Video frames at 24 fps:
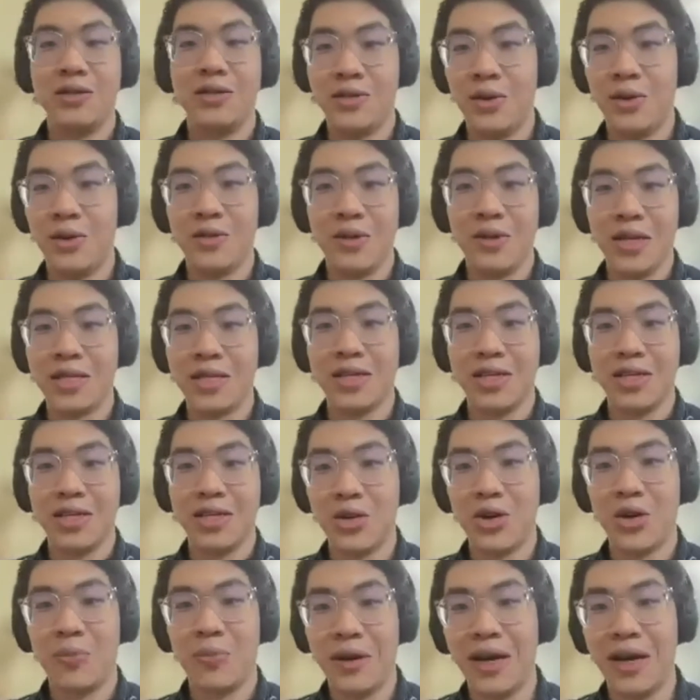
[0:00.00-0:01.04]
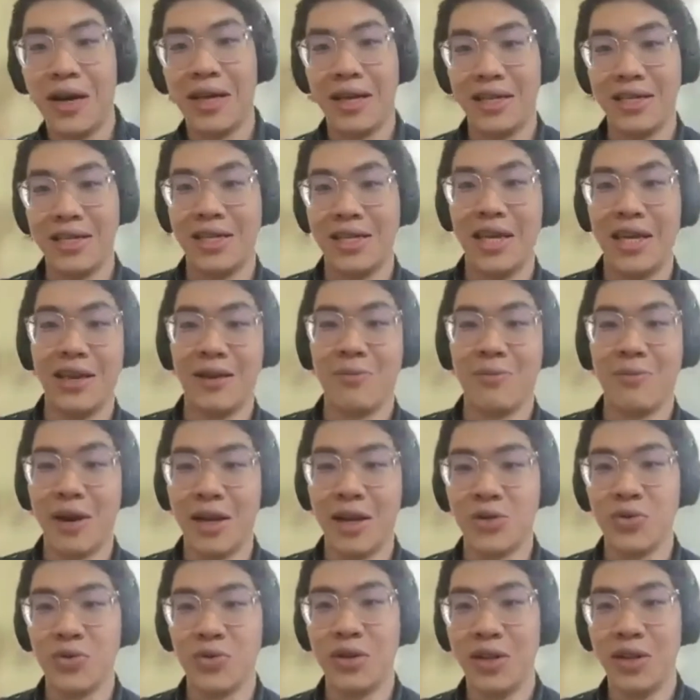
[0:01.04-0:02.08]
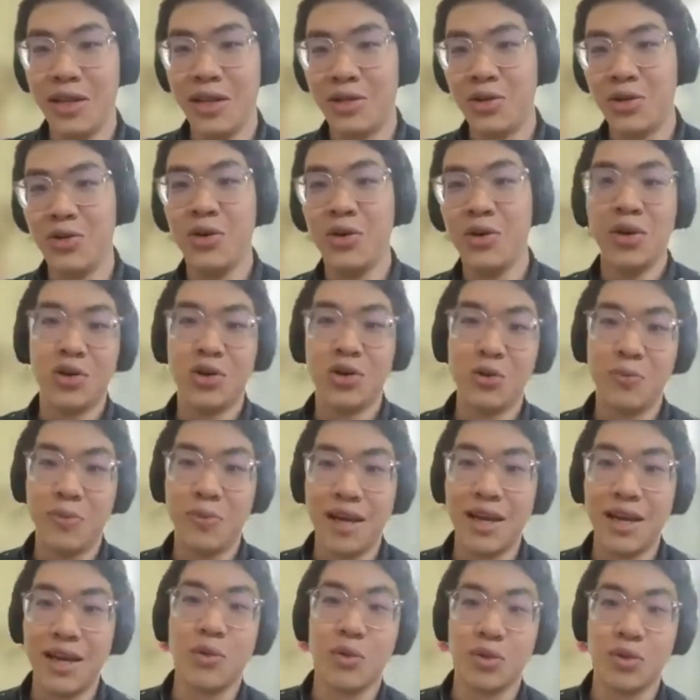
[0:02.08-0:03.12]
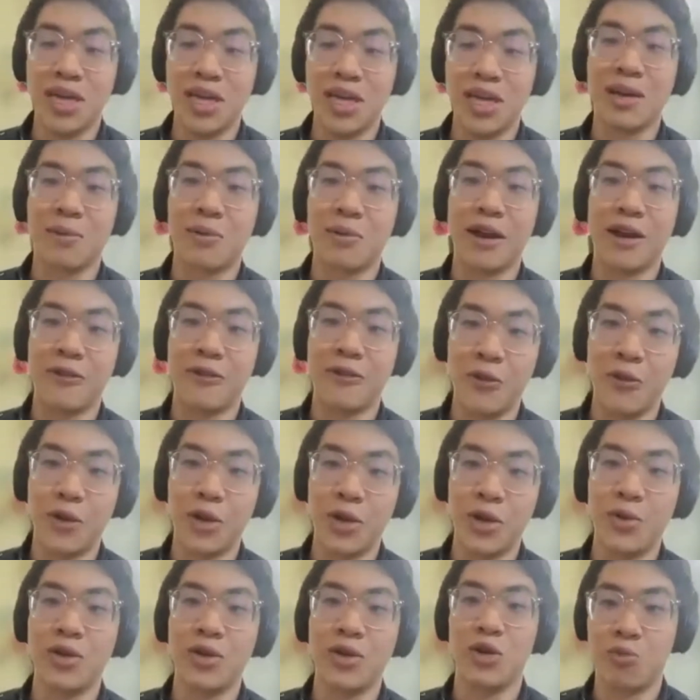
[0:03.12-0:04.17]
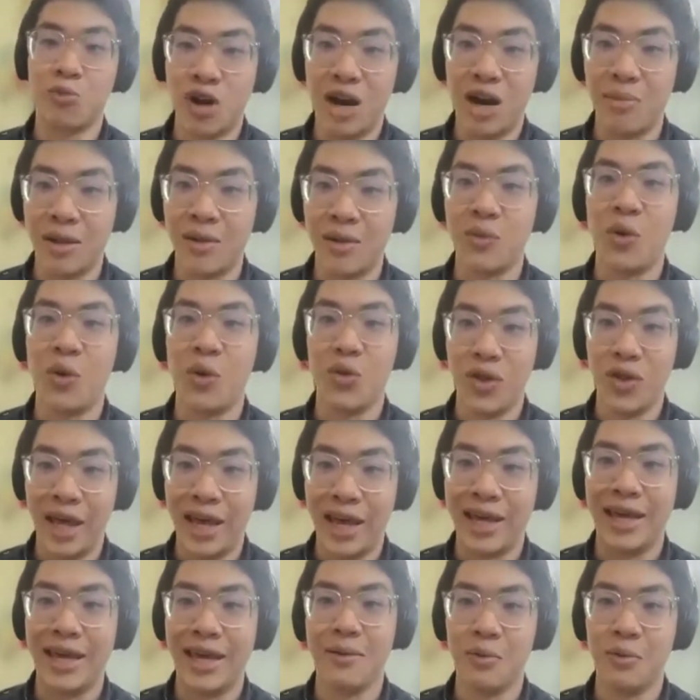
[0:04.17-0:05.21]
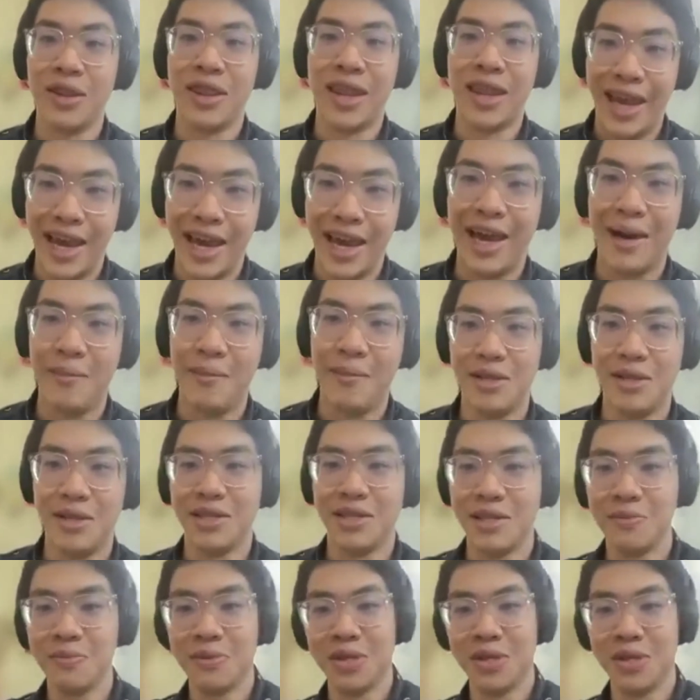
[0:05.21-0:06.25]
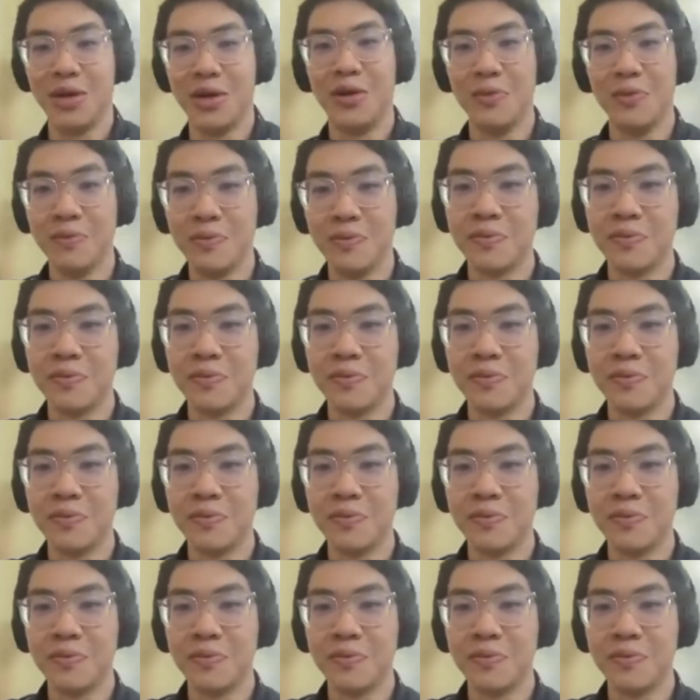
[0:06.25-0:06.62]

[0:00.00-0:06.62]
don't listen to your body and take breaks when you need to, your body will take a break for you, and you probably won't like it when that happens. So